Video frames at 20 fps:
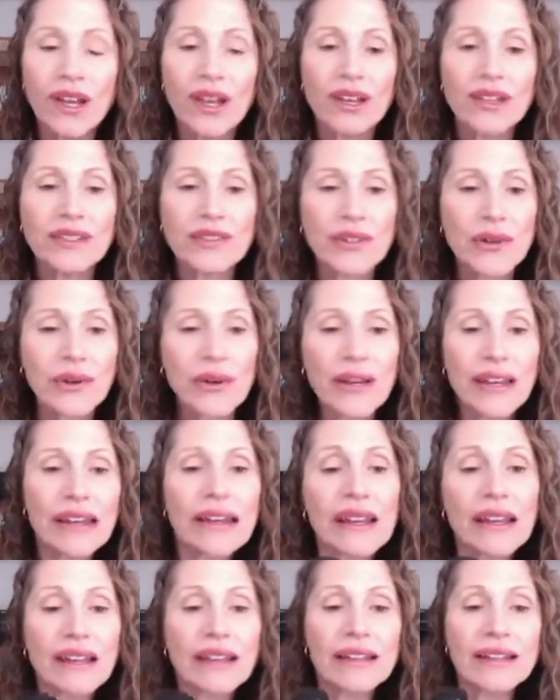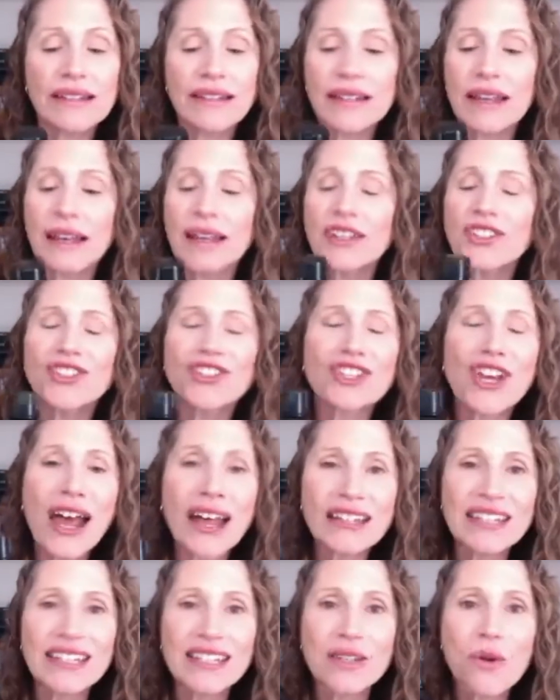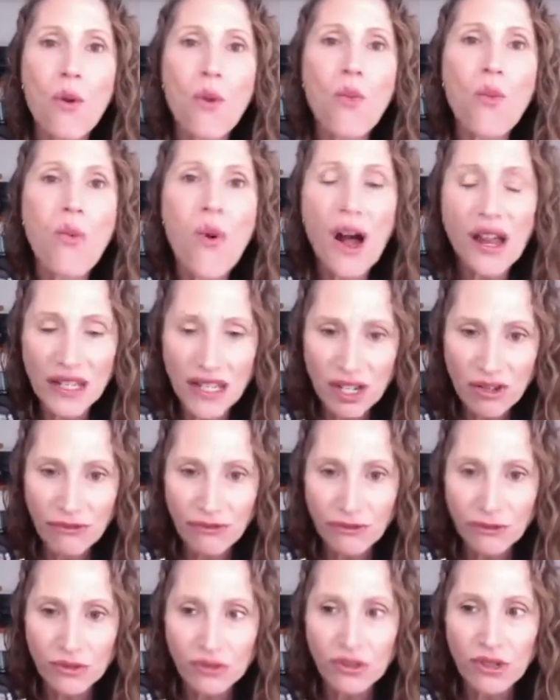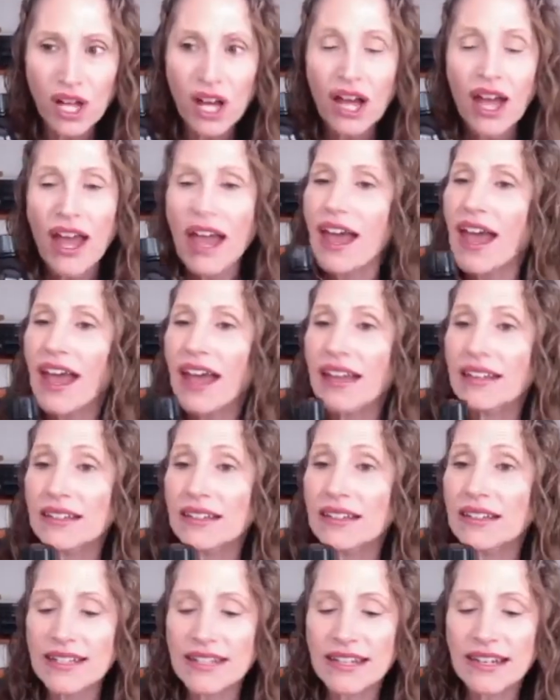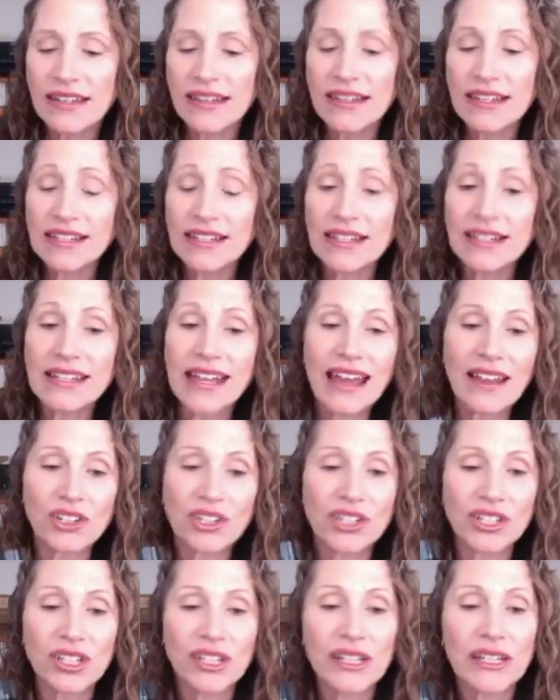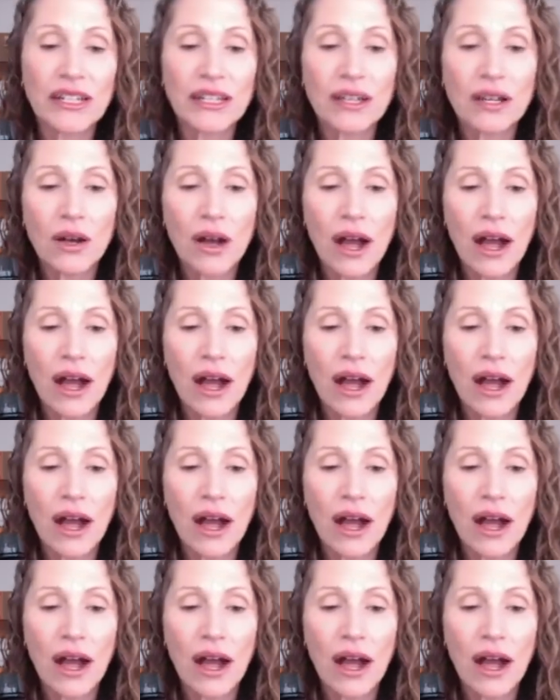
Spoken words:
So it is just wonderful, and this is actually